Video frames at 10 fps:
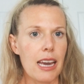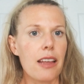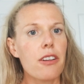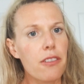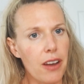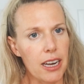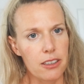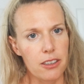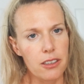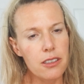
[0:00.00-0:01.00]
other
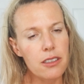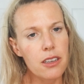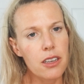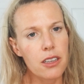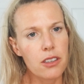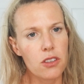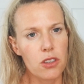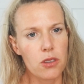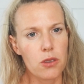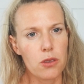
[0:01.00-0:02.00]
factors
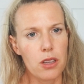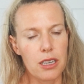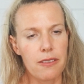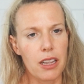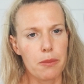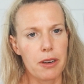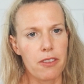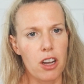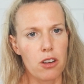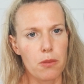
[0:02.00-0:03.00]
to the development of
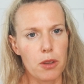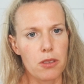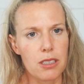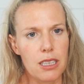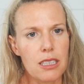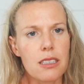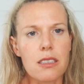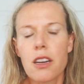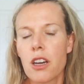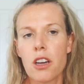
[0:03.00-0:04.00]
autoimmune disease is,
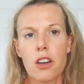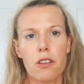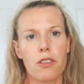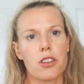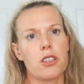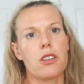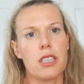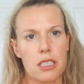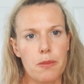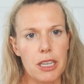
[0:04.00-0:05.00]
first, there
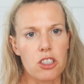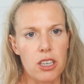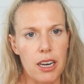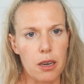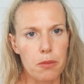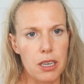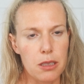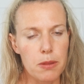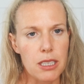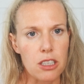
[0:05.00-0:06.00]
needs to be a genetic
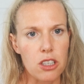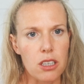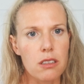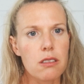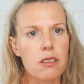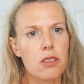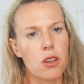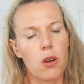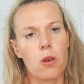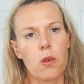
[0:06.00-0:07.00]
predisposition.
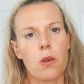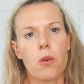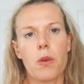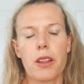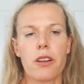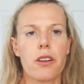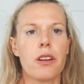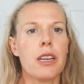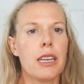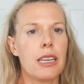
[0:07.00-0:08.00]
So whether
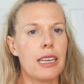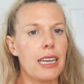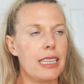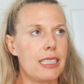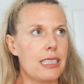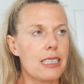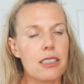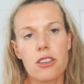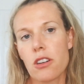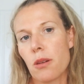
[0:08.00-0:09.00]
it's a
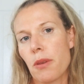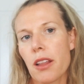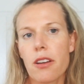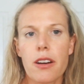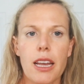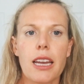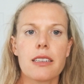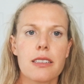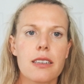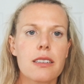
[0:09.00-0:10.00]
sister, a brother, an aunt,
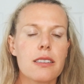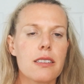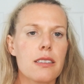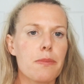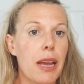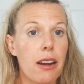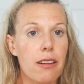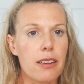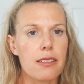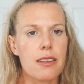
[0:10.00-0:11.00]
an uncle, a
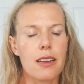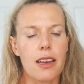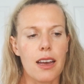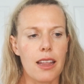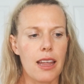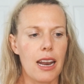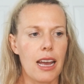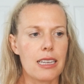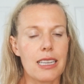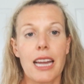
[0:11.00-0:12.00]
parent that
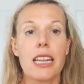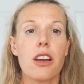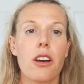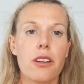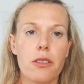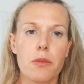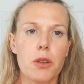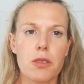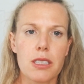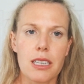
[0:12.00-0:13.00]
has any
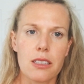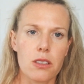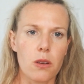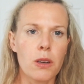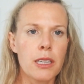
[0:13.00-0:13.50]
autoimmune disease. So